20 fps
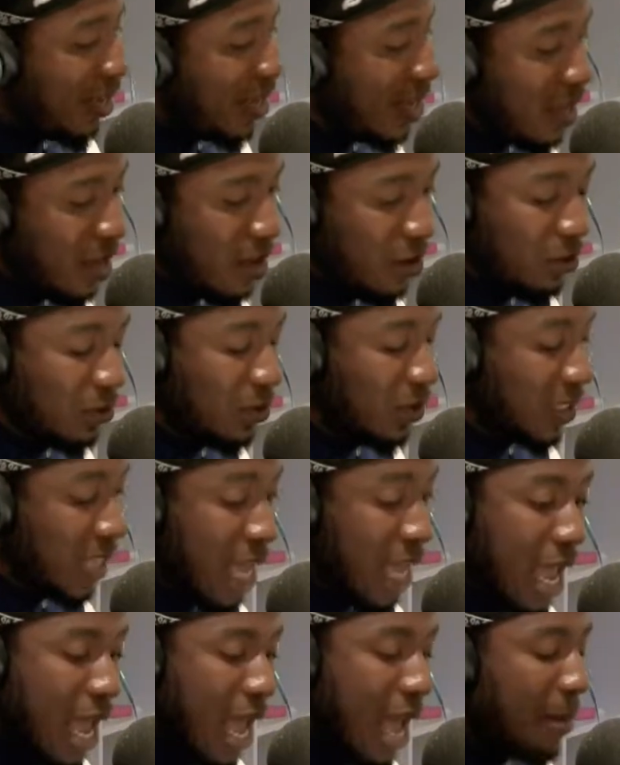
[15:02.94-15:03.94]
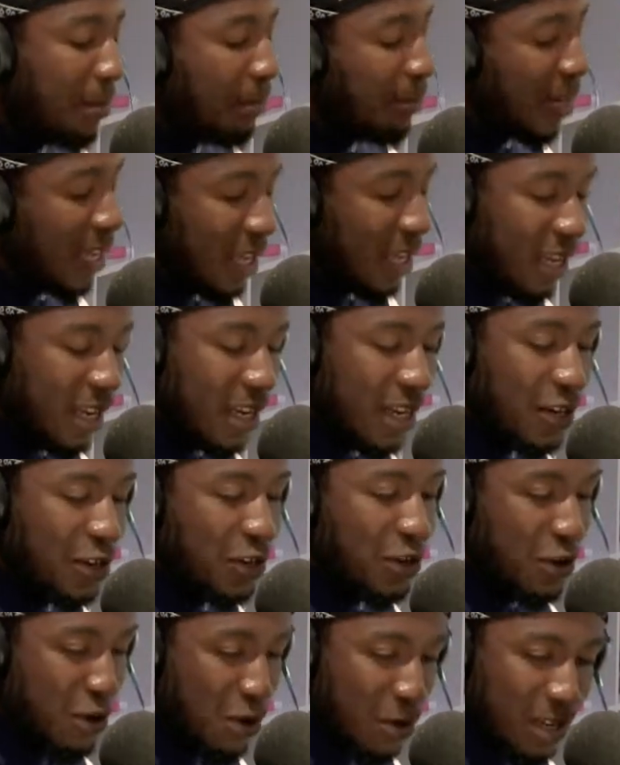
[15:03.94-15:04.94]
else. I'm
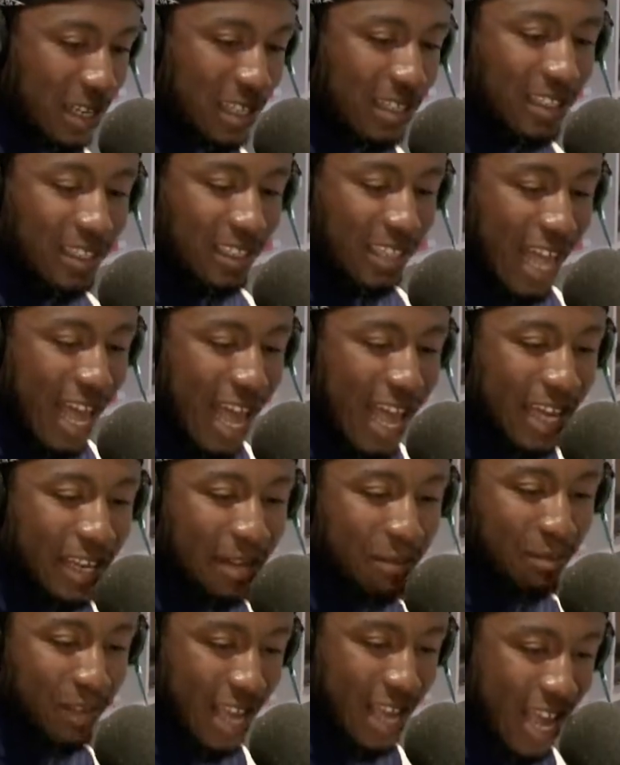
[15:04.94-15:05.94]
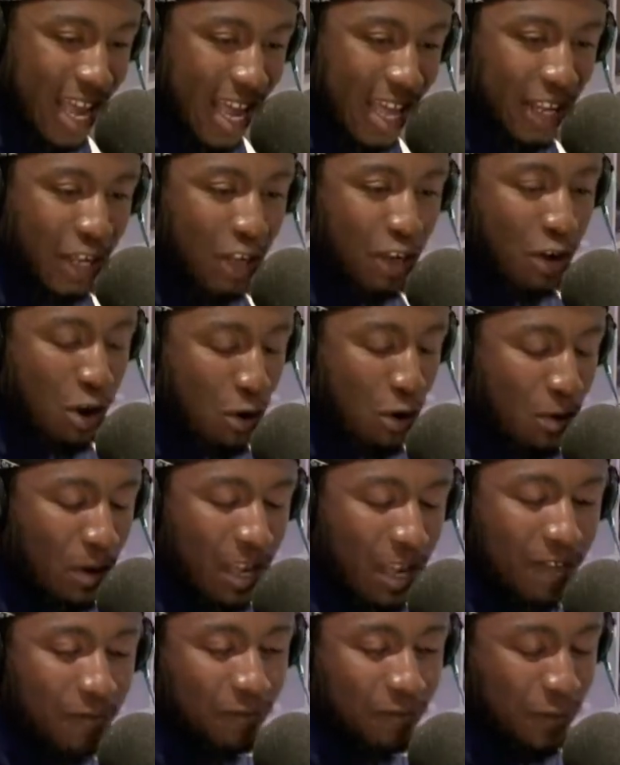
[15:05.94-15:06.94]
bleeding all inside. I'm getting cold,
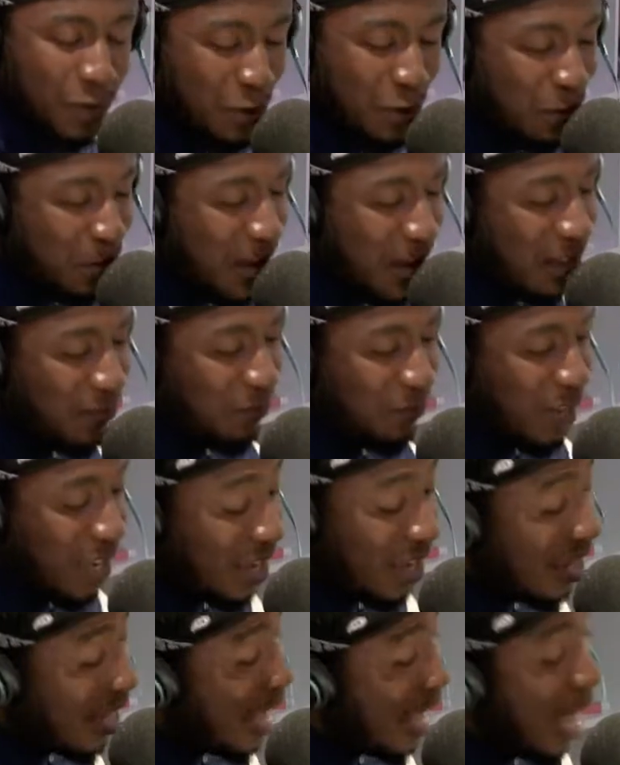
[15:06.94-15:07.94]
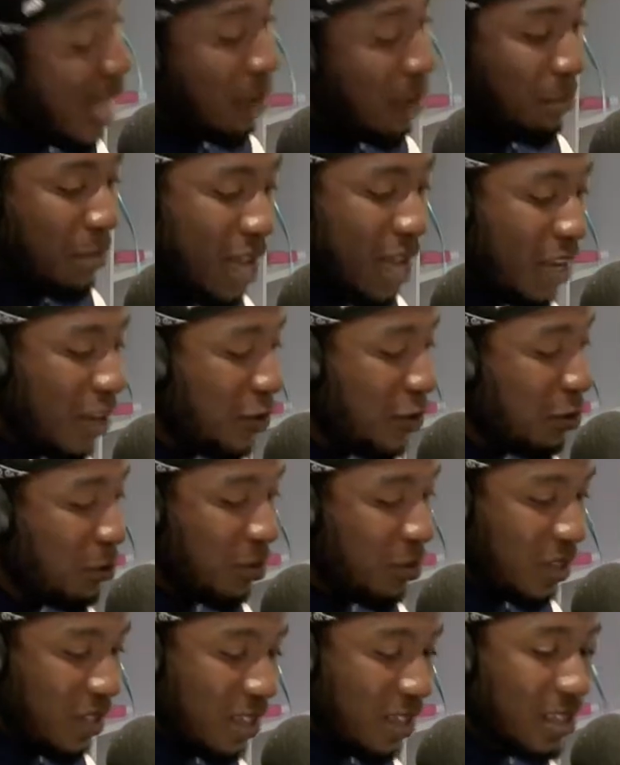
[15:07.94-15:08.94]
can feel my feet. I'm begging you,
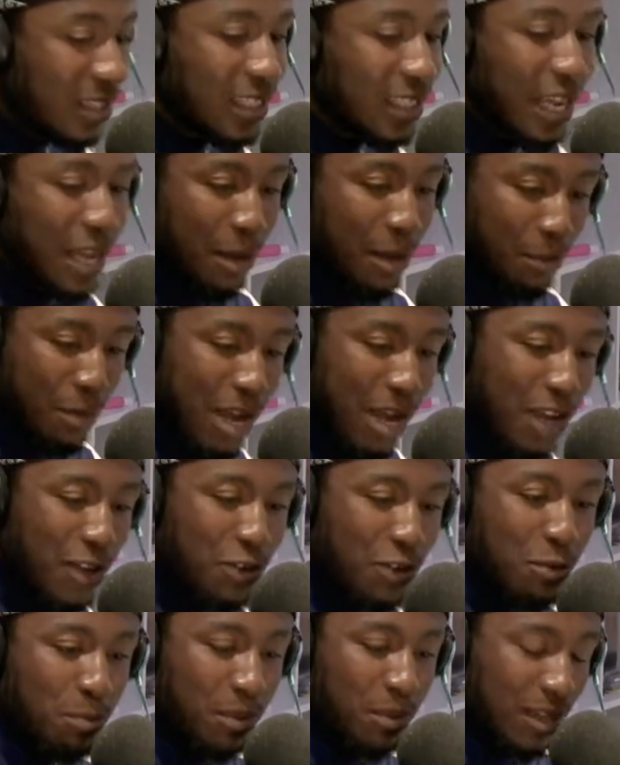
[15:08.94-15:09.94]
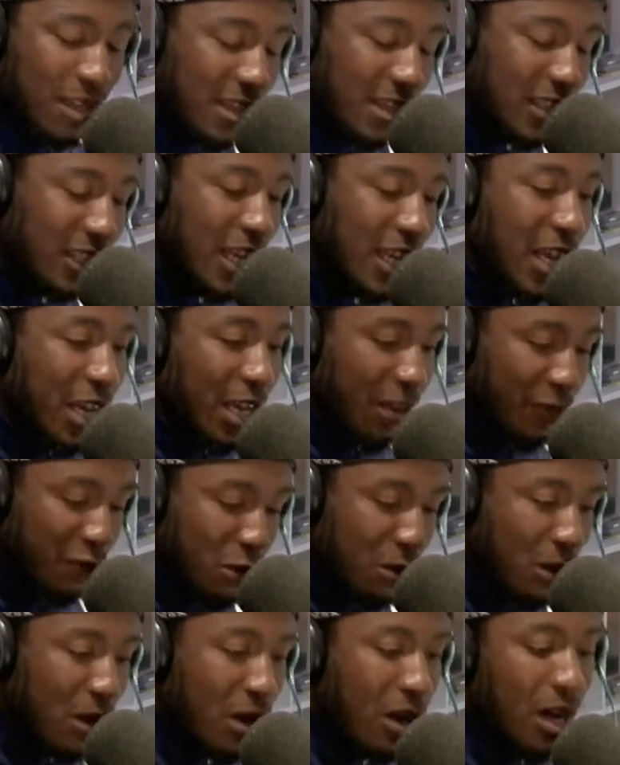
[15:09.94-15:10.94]
please. I'm begging you, please. If
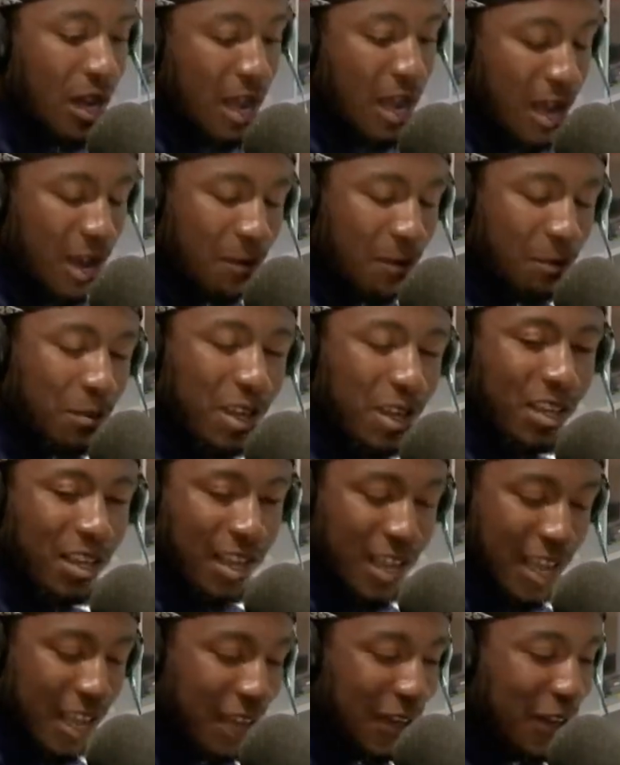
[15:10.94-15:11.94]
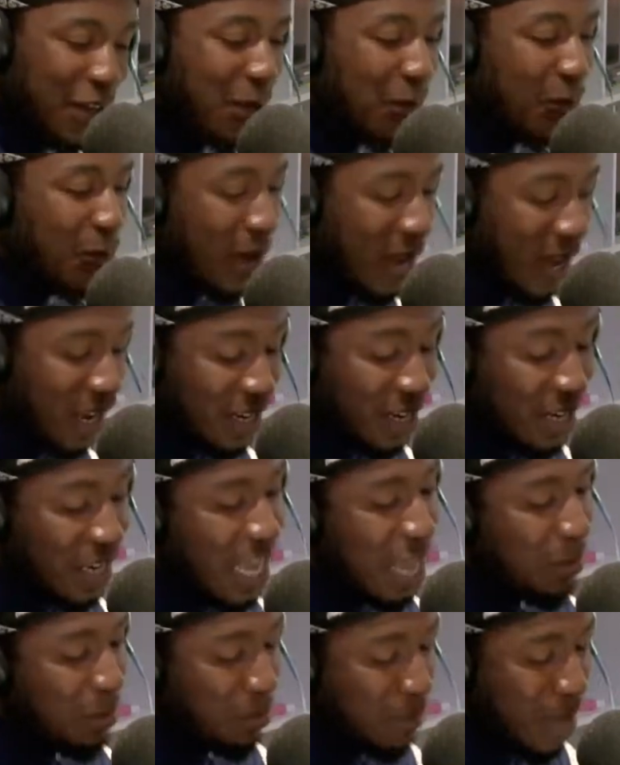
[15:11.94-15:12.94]
you are gonna hurt me anyway, then
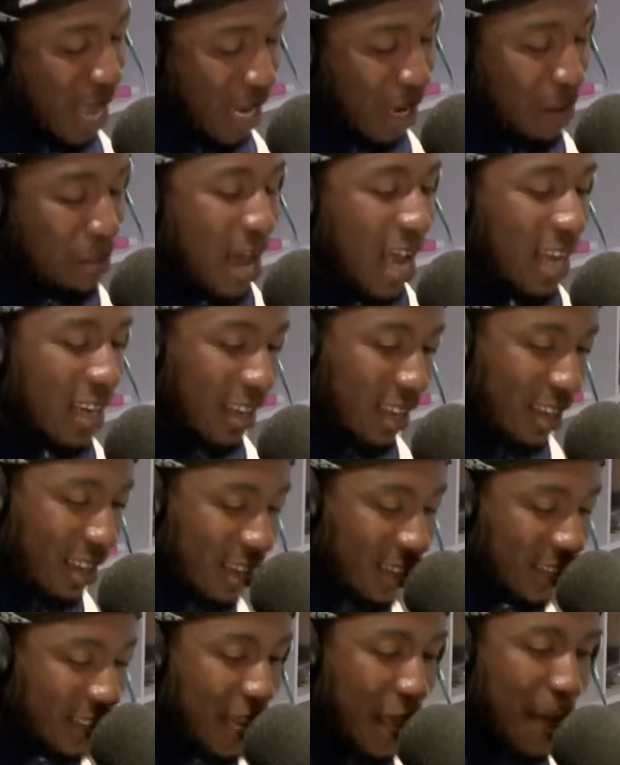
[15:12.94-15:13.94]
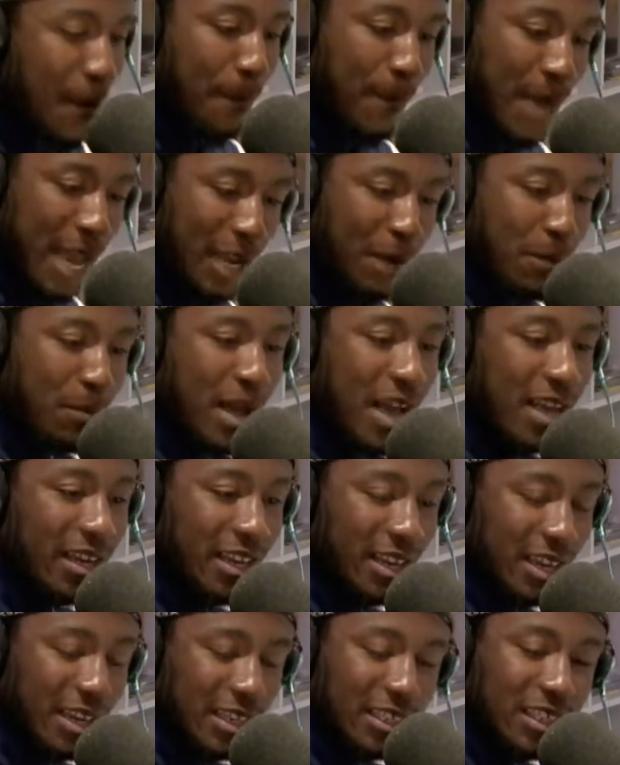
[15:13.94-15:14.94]
get me back on my knees, back on my
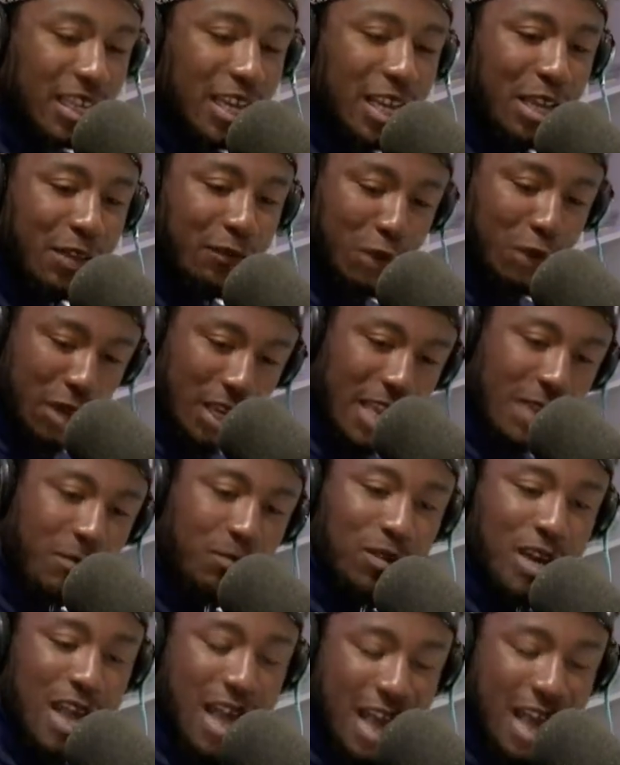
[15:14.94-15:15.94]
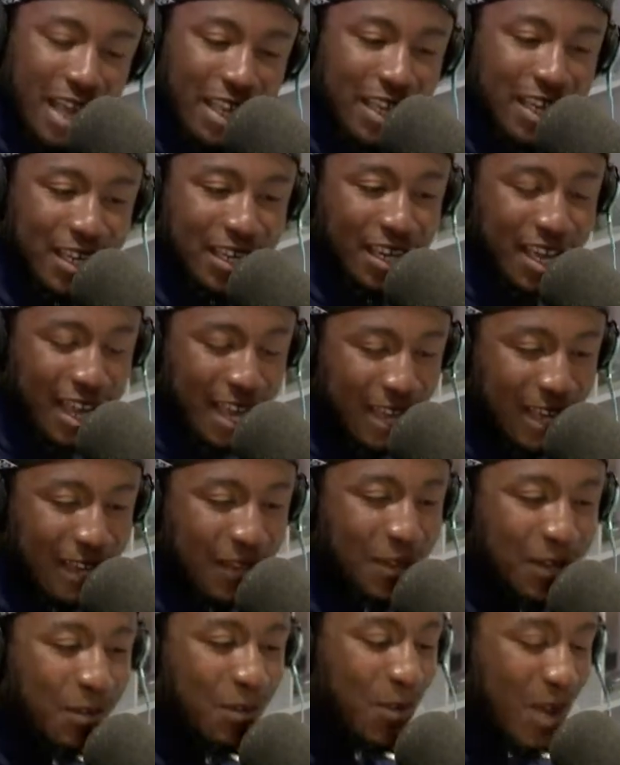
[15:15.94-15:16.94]
knees. If you keep lying
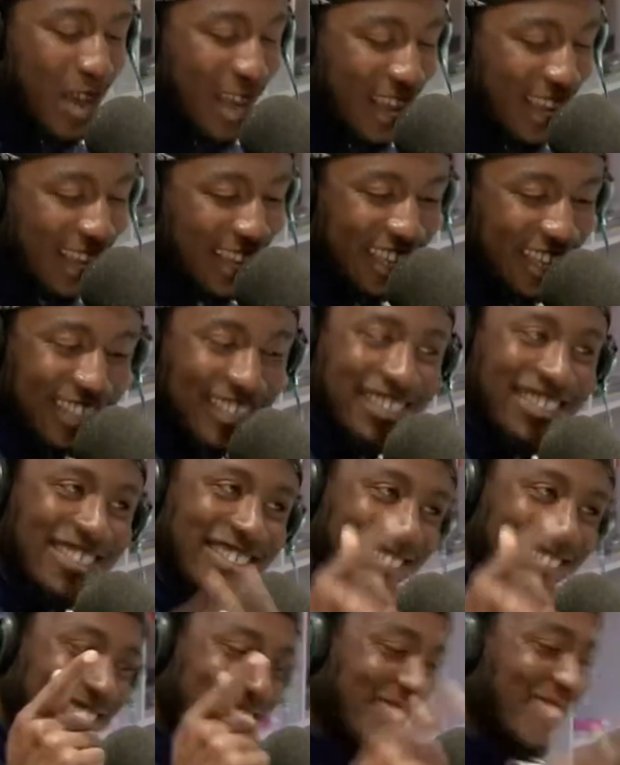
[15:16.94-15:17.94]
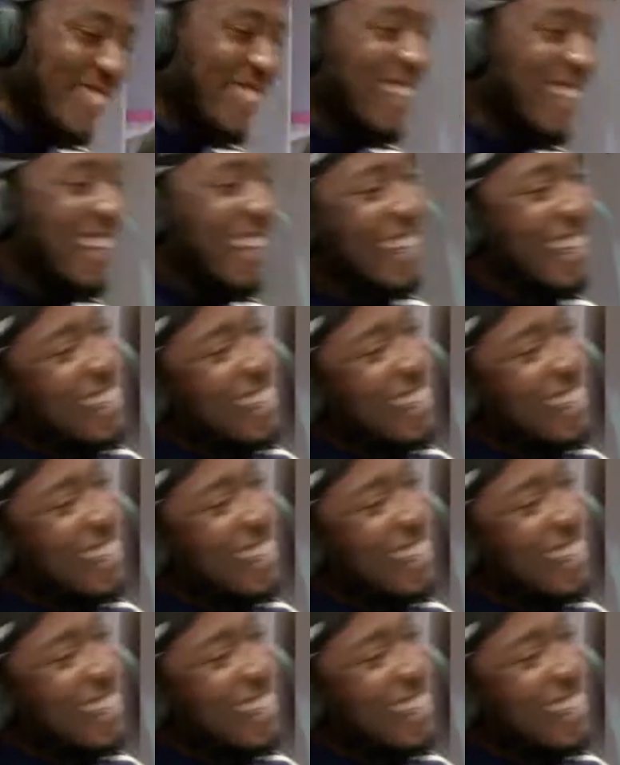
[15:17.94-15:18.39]
anyway. Yeah.